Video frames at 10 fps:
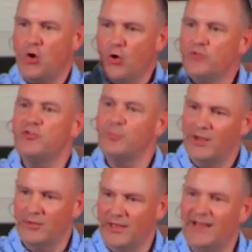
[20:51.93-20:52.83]

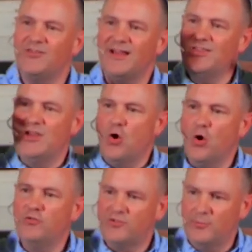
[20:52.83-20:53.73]
ultimately, that's not the
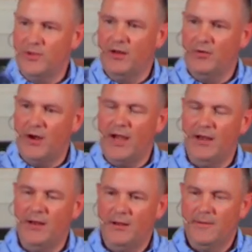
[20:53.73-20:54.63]
ultimate, right?